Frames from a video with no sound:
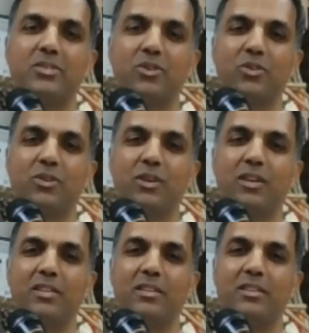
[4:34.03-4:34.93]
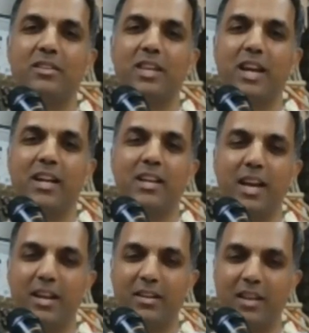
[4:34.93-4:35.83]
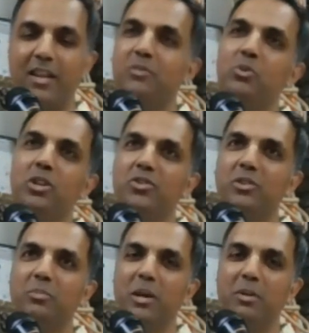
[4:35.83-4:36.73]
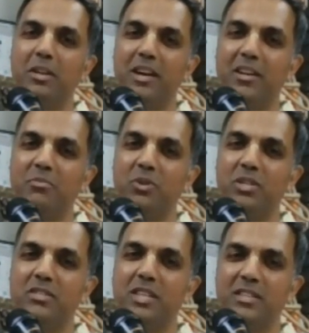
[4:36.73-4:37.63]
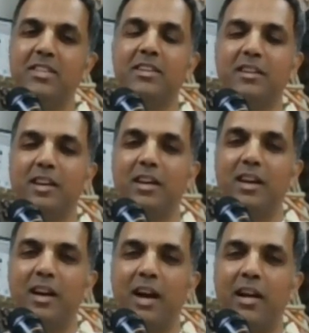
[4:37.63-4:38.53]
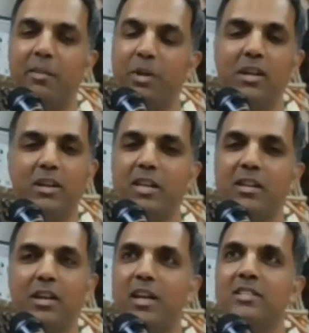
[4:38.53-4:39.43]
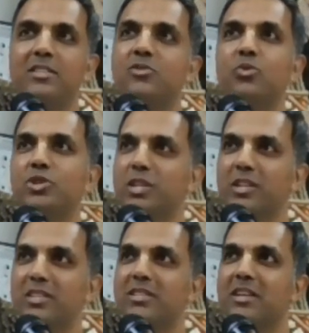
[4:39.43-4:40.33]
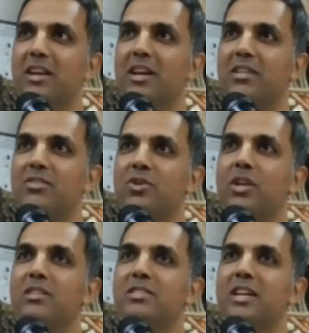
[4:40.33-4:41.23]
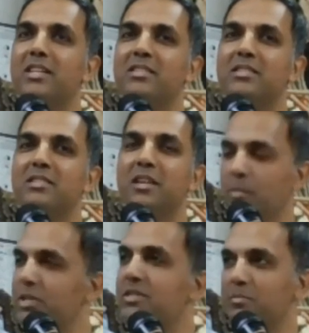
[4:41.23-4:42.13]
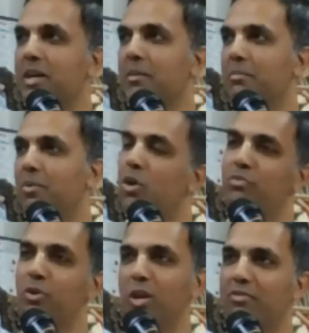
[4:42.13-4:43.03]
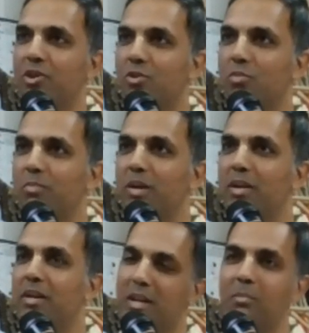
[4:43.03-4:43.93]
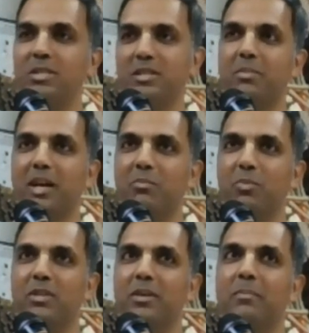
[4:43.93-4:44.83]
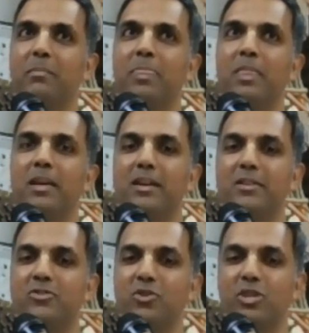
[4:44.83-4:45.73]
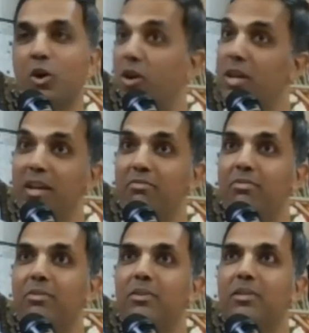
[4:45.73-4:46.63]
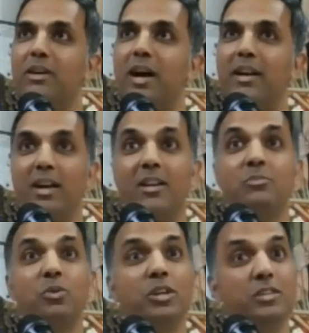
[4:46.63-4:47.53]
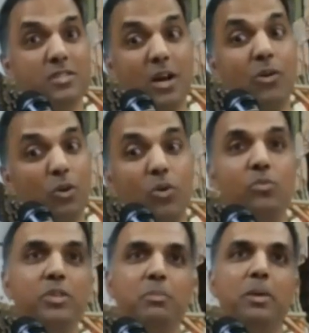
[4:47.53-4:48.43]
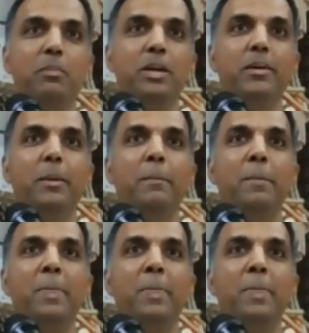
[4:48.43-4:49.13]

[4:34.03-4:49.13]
So uh, they take Narad Muni to the baby. Narad Muni sees her and immediately realizes who she is. So he says, give me some time. All of you leave the room give me some time with her. So they all leave, and Narad Muni is now alone with the baby.